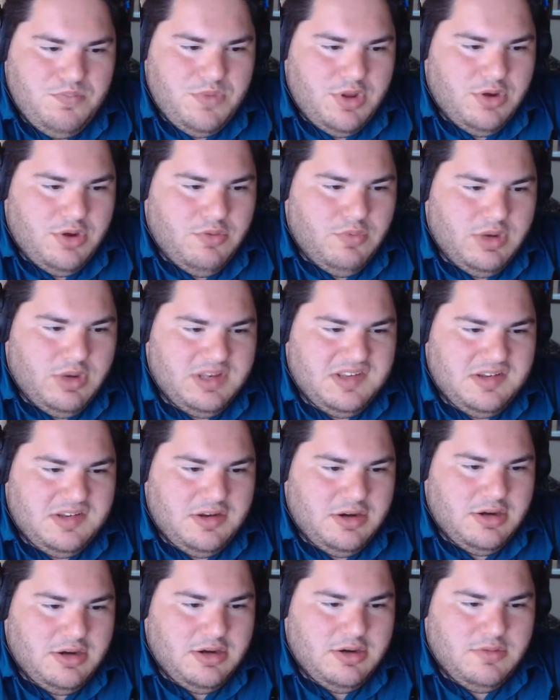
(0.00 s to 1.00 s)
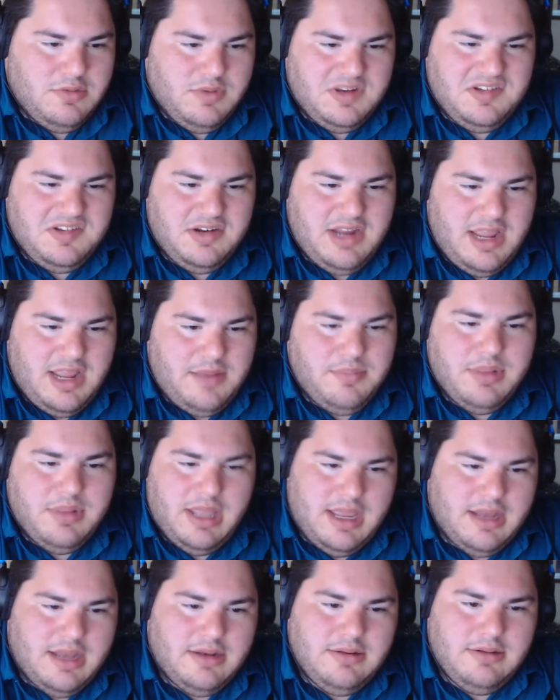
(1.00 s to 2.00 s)
What's your game
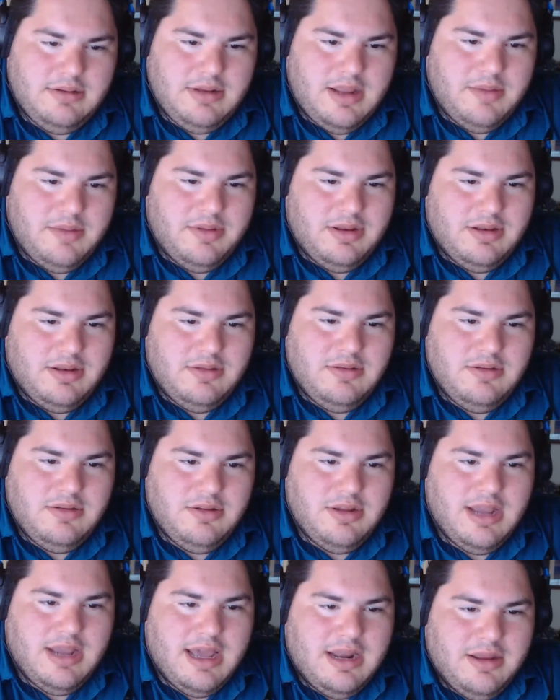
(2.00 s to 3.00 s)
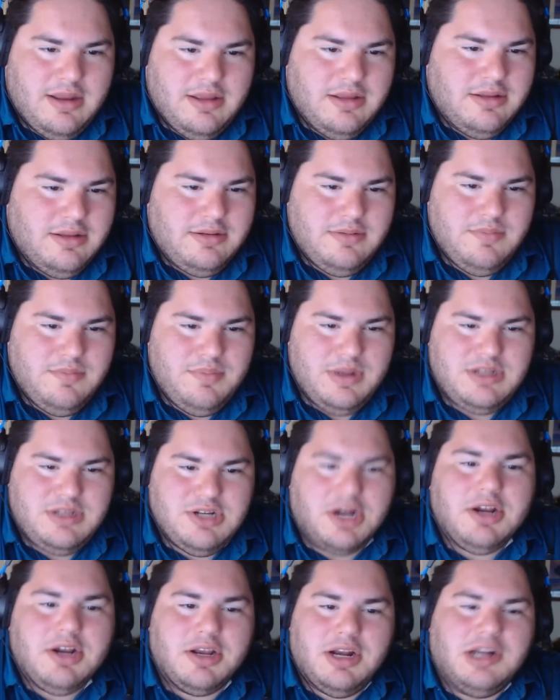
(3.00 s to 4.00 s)
plan? I mean, you got a big
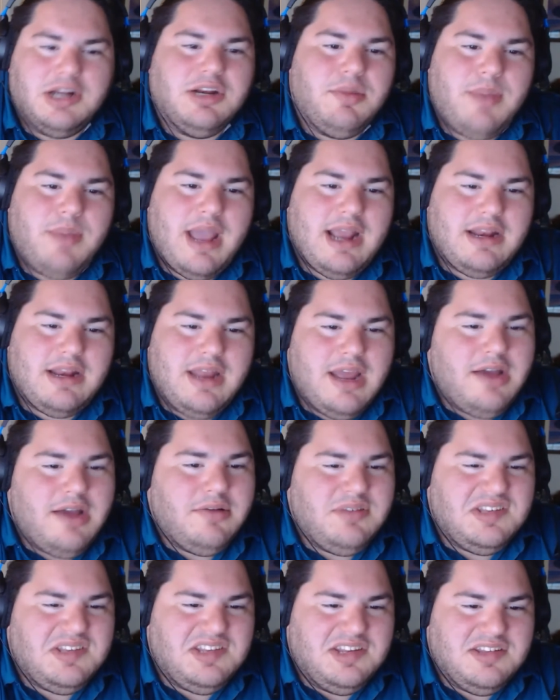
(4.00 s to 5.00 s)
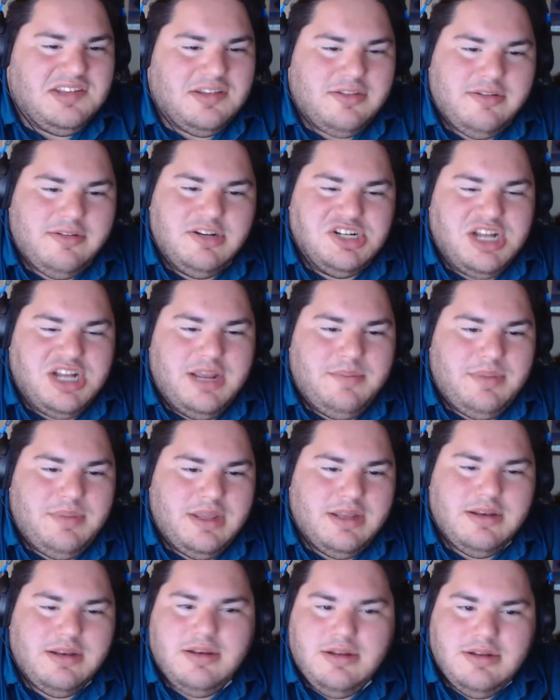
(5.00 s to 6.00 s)
target on your back now, season 3
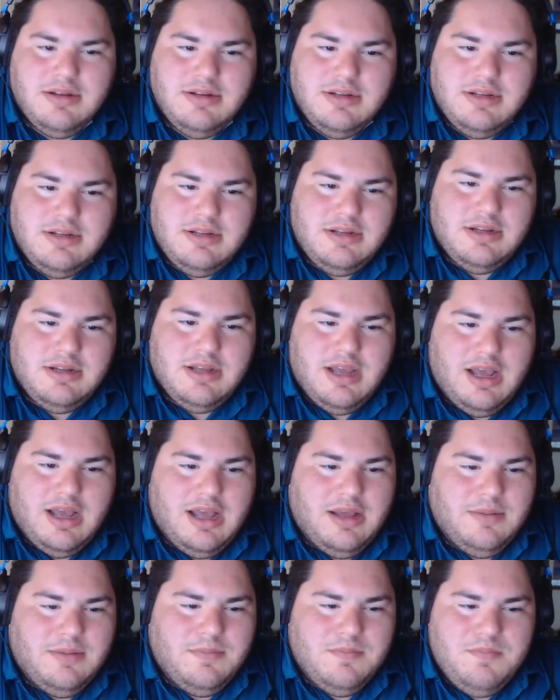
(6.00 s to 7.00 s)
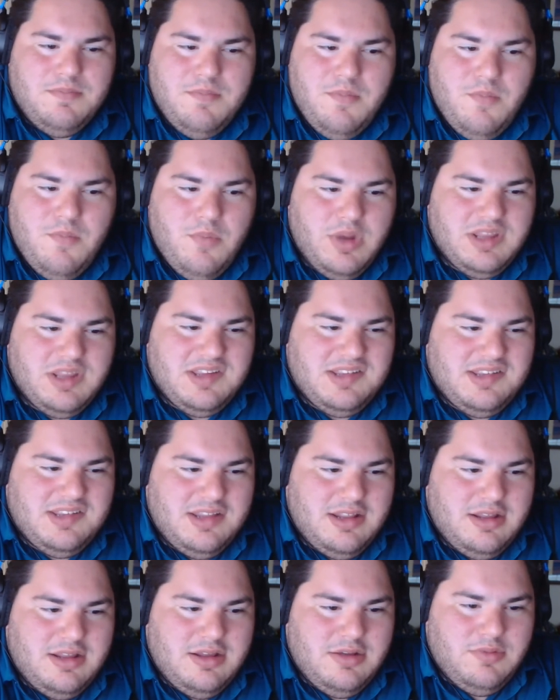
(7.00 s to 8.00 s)
champion. What's
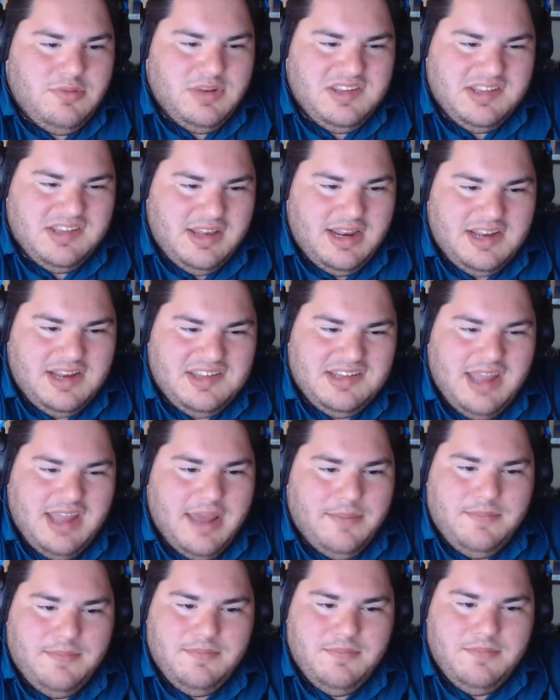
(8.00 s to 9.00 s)
the next step?